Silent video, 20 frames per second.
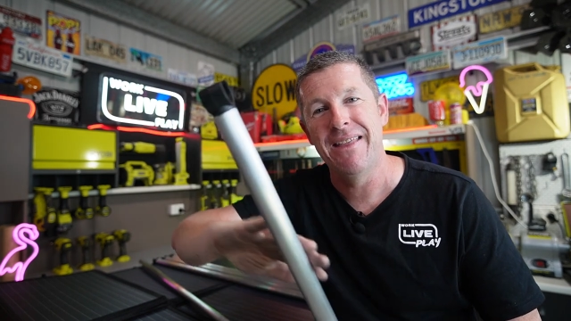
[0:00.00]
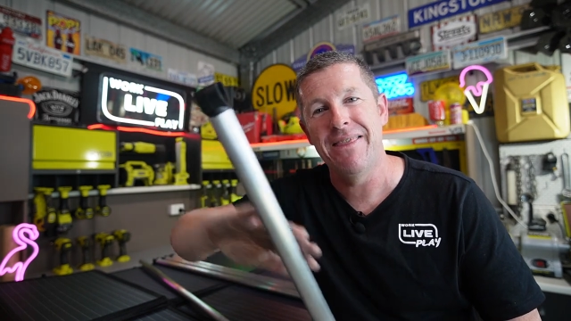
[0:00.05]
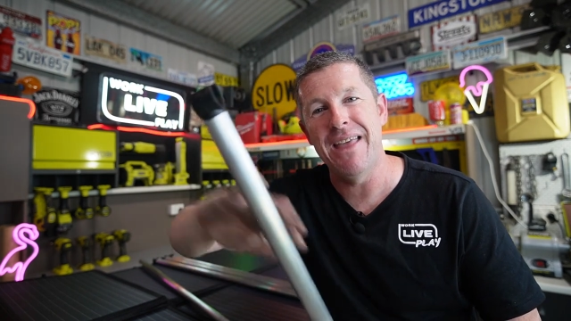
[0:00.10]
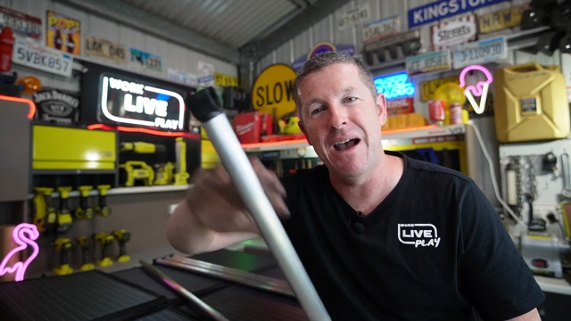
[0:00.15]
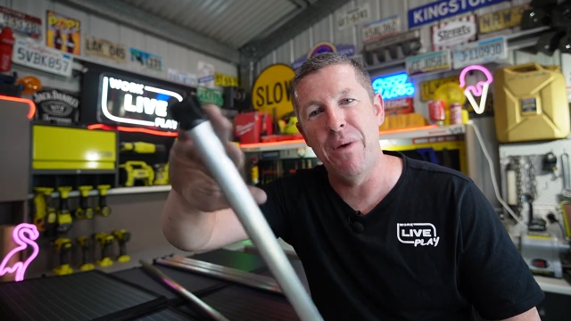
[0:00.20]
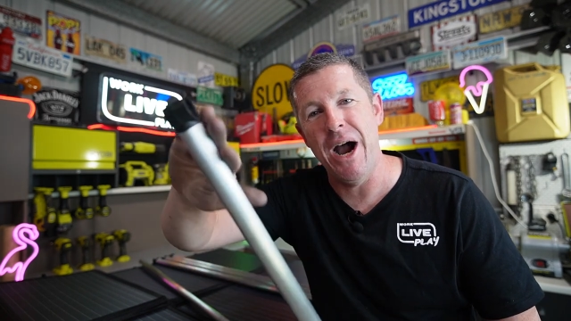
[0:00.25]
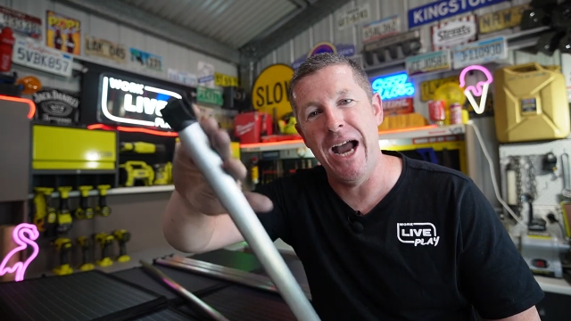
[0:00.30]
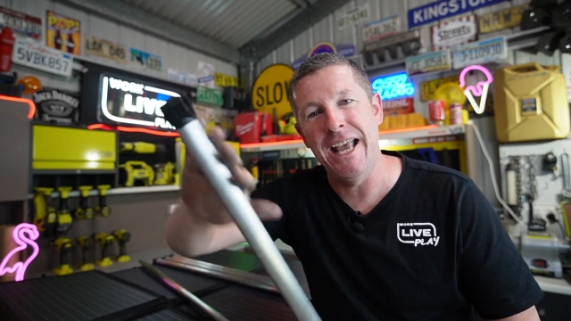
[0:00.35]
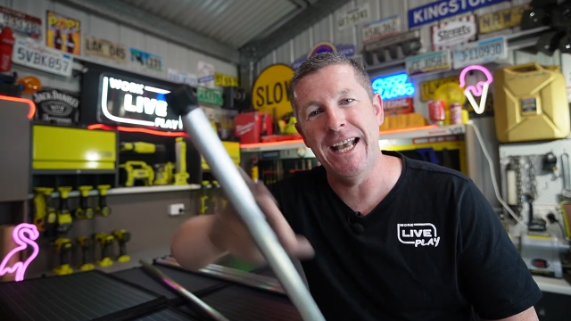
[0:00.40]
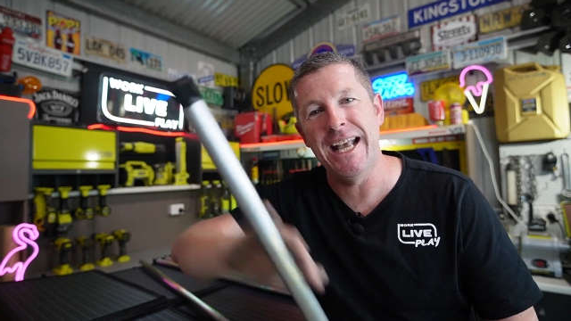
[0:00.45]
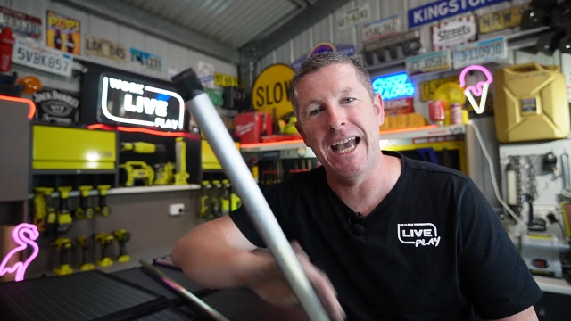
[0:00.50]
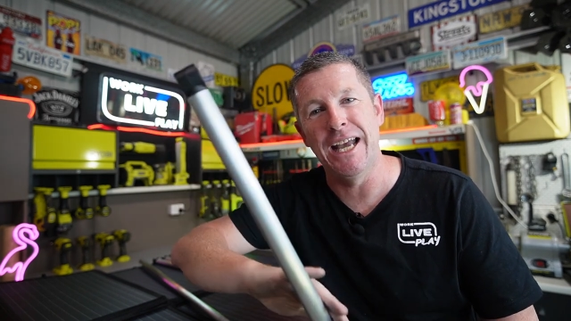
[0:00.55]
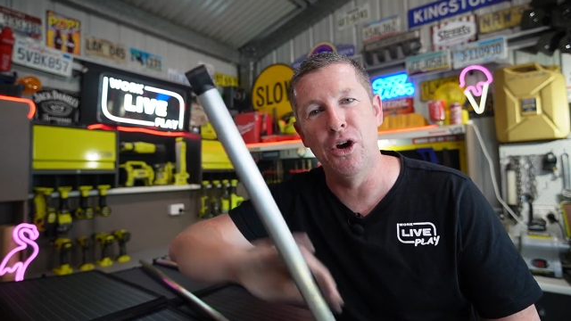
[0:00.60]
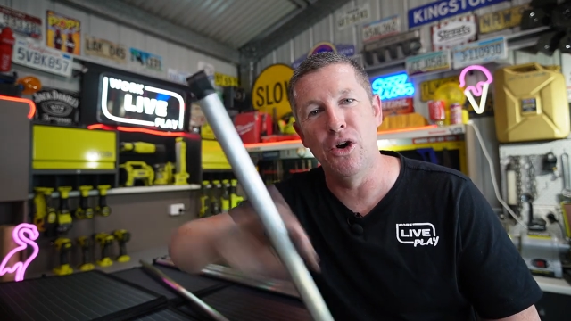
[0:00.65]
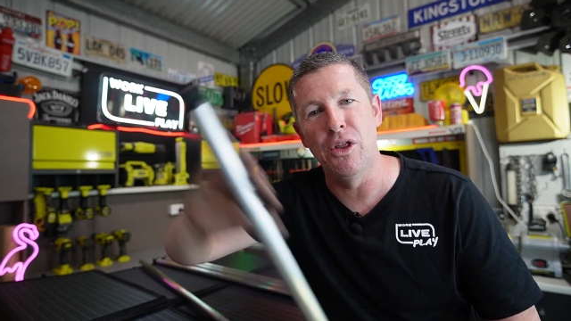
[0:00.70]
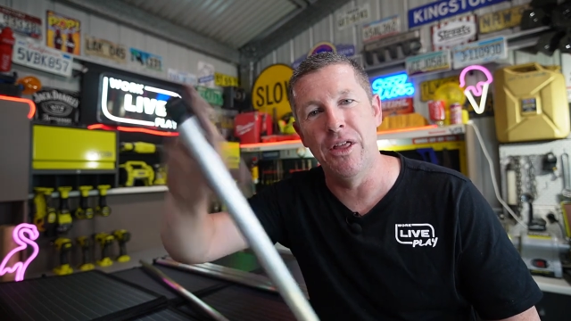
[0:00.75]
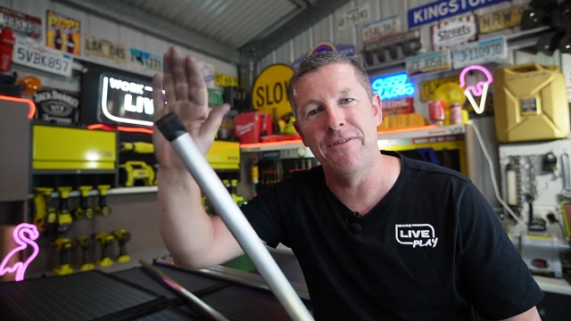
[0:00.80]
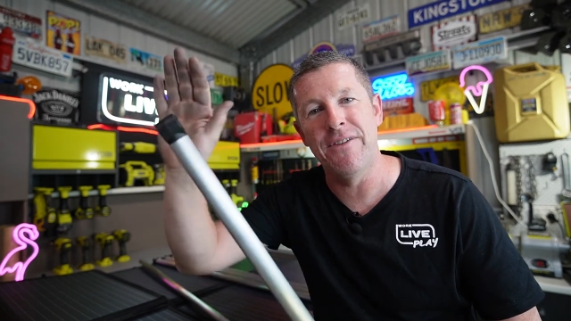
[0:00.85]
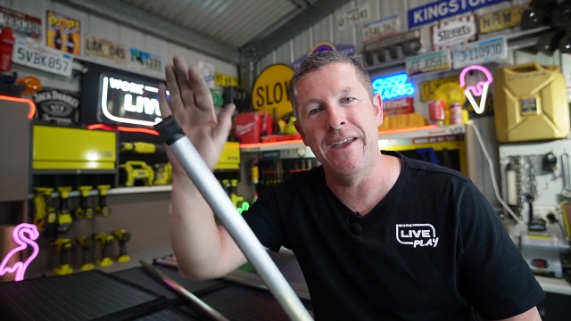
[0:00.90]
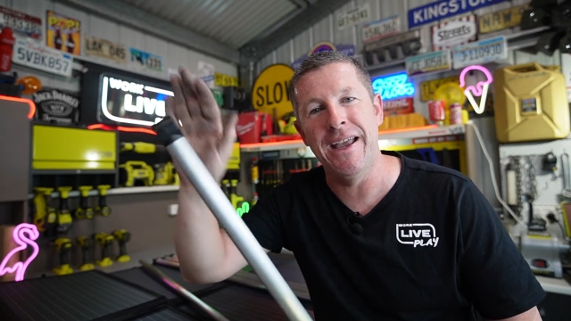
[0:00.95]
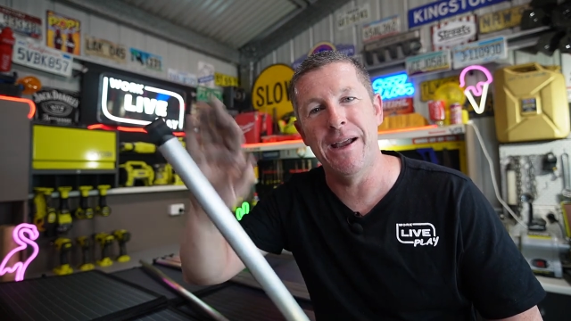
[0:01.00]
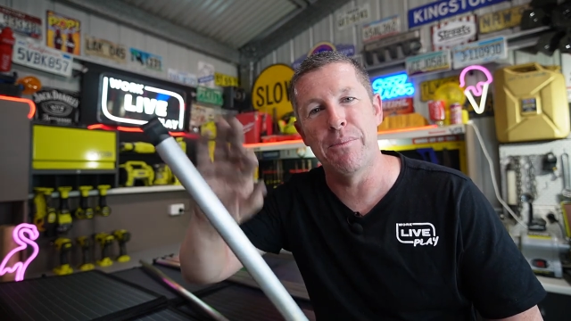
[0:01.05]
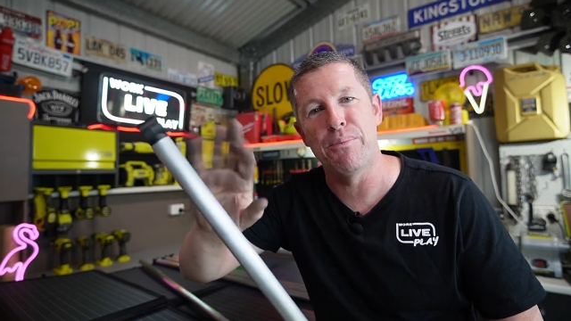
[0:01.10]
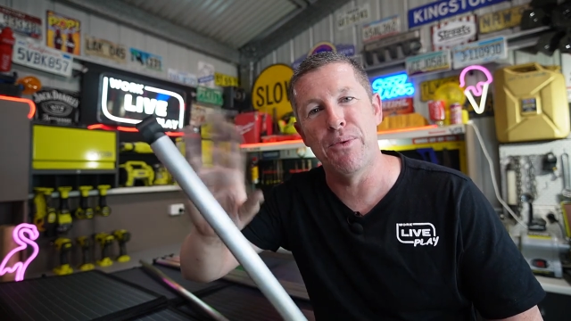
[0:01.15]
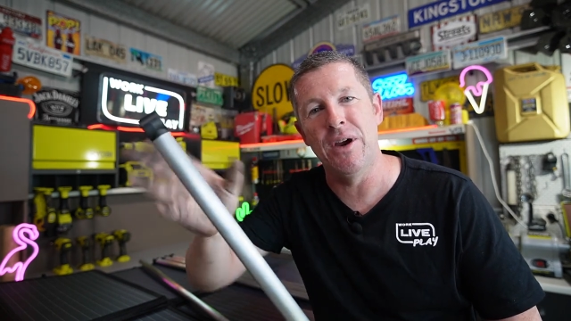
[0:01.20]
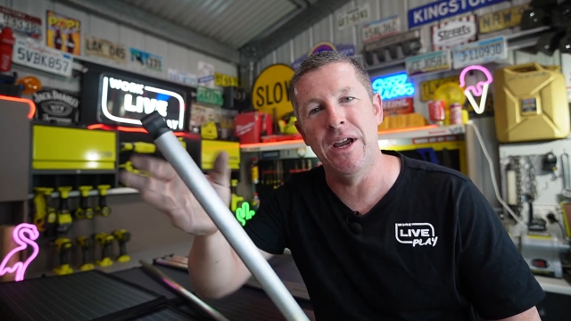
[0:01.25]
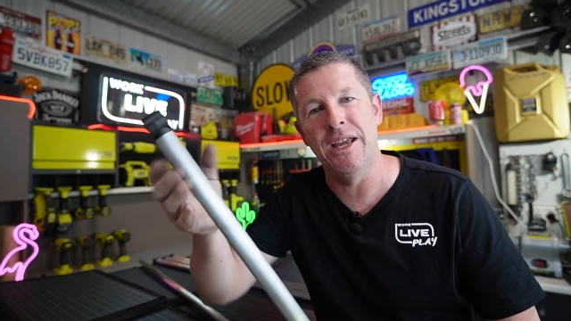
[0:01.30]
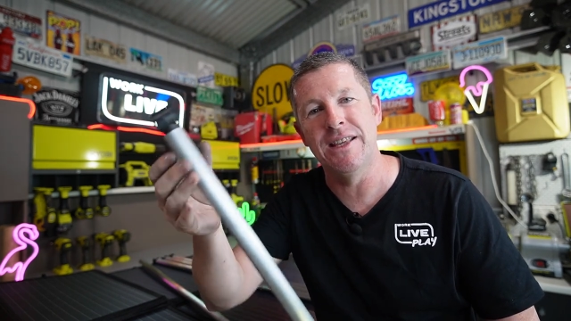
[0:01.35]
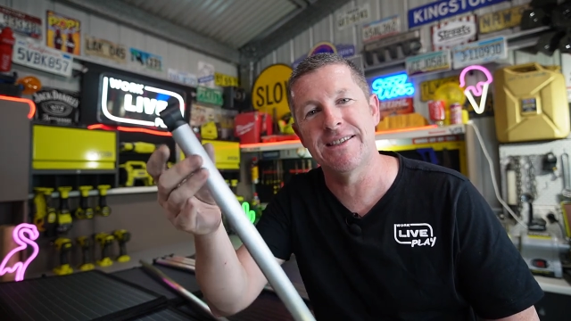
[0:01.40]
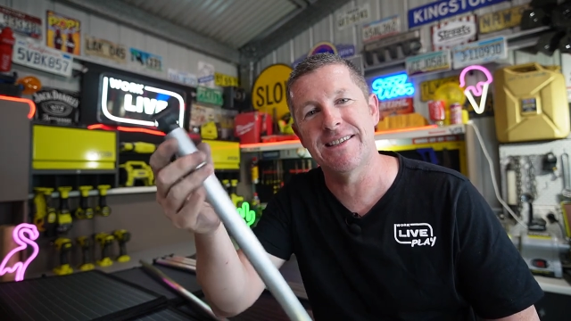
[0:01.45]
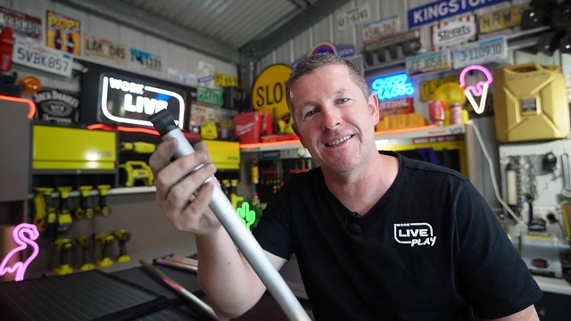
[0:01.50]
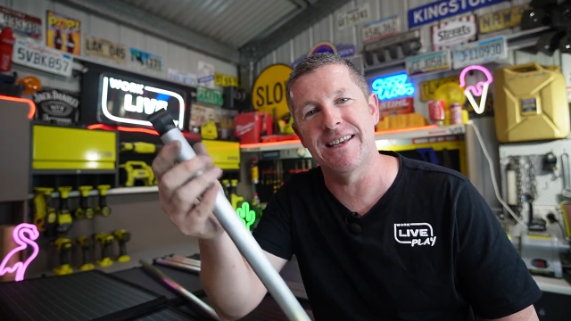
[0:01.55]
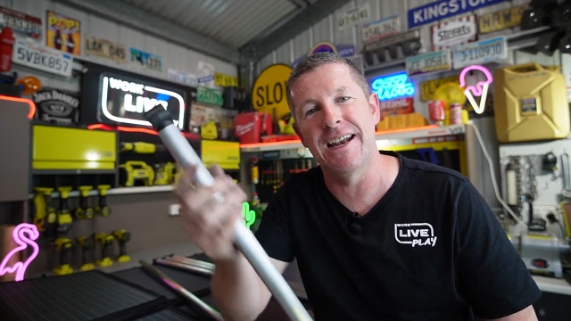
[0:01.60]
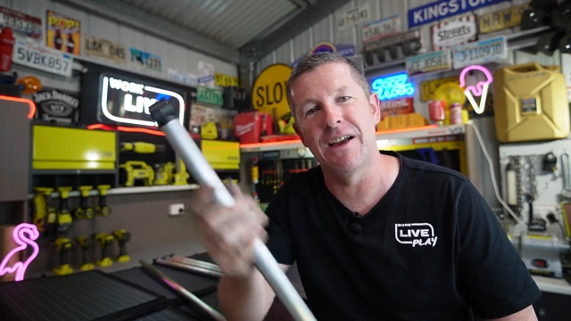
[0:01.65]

That way you get all the fingerprints